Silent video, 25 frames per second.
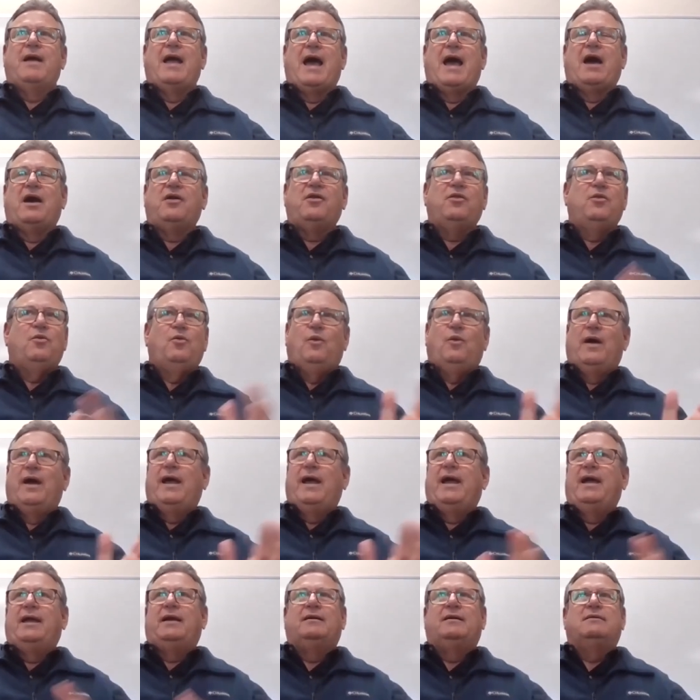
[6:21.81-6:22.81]
out of the
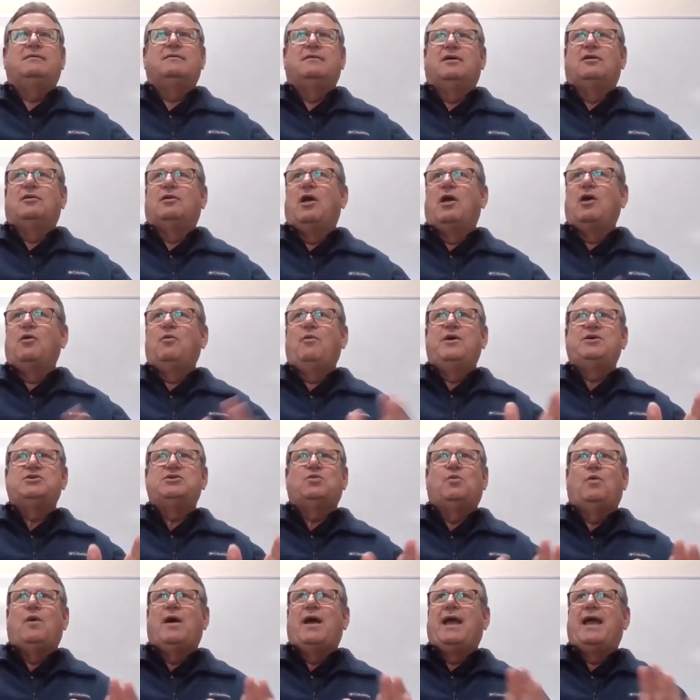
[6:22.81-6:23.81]
way, a long
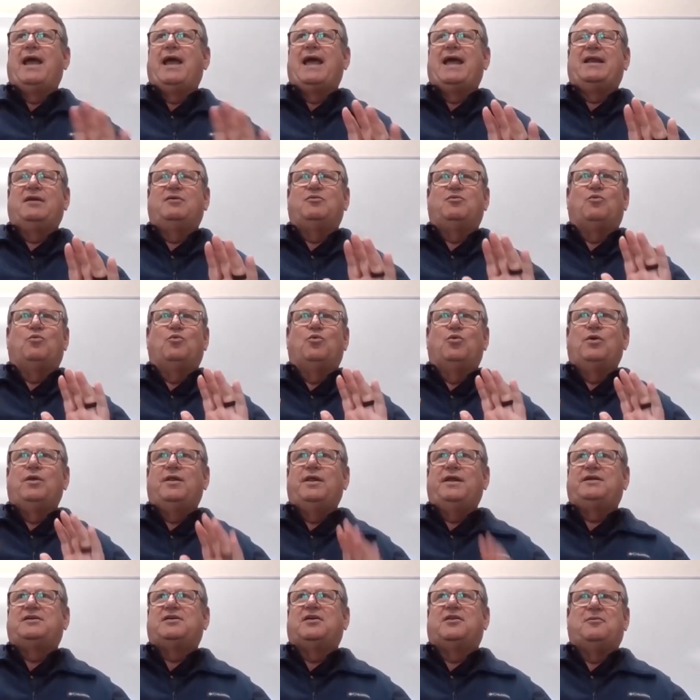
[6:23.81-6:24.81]
ways away, and
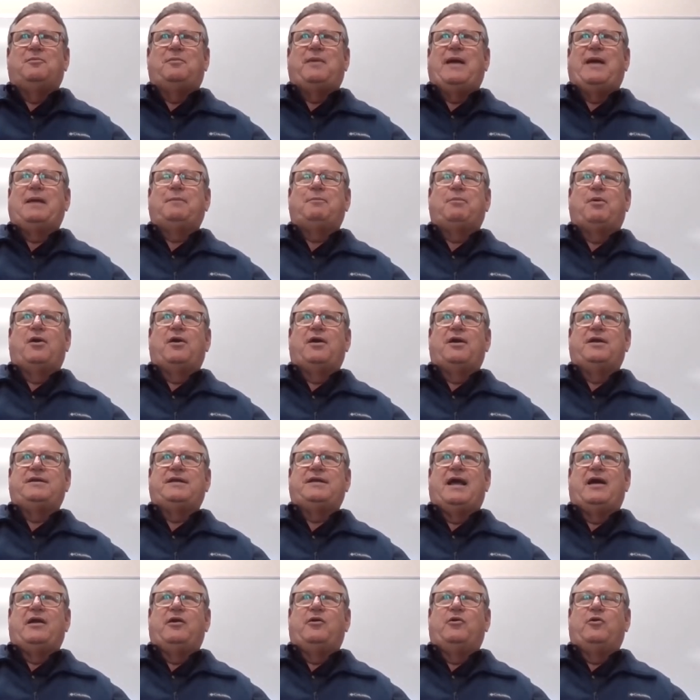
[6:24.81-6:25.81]
really to the bad part of town.